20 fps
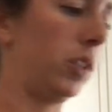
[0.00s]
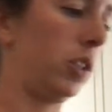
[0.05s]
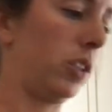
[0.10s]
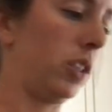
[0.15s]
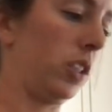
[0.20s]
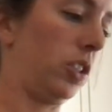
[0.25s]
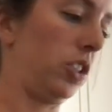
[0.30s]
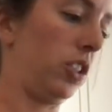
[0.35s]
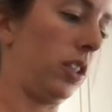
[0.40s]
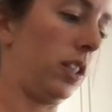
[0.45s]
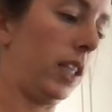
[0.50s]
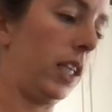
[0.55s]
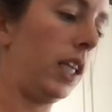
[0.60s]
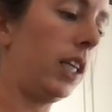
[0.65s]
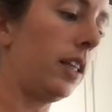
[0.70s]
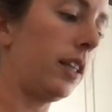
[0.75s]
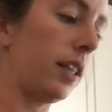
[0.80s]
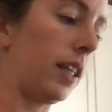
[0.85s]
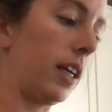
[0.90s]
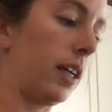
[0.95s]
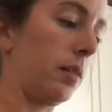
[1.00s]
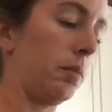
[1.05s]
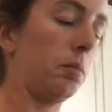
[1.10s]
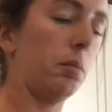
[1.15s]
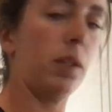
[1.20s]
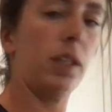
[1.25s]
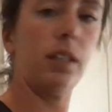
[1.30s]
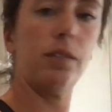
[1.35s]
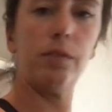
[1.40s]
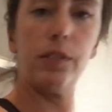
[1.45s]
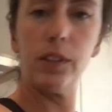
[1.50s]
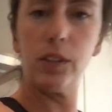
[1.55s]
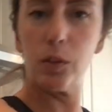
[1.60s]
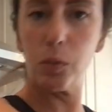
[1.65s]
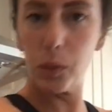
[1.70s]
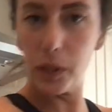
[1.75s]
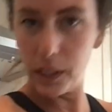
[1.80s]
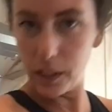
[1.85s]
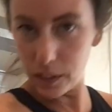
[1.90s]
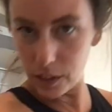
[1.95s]
You can just eat them, but it feels
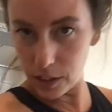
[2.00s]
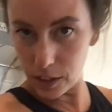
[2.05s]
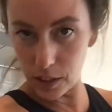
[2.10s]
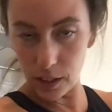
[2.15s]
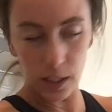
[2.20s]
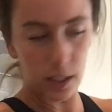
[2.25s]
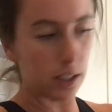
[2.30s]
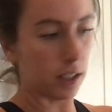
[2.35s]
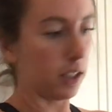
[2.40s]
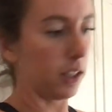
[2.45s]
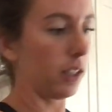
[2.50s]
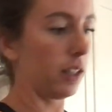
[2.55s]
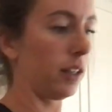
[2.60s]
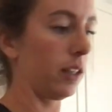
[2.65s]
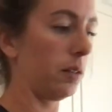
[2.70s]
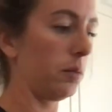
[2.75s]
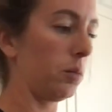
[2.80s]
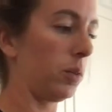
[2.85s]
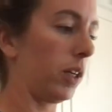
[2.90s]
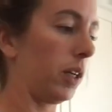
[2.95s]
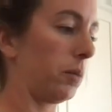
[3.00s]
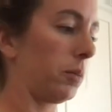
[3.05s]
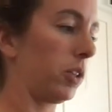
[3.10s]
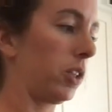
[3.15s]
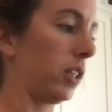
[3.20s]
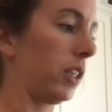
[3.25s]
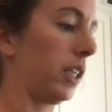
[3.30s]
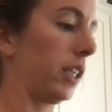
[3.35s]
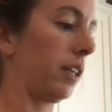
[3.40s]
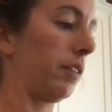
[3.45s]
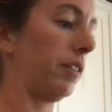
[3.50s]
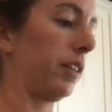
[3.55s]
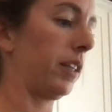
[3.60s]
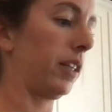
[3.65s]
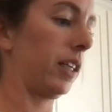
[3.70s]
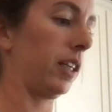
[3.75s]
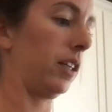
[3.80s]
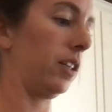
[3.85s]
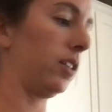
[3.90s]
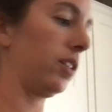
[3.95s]
weird to not cook them when I'm cooking
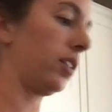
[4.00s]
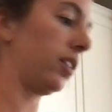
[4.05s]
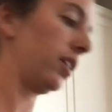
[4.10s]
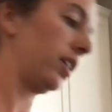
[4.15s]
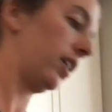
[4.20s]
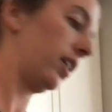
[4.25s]
everything else.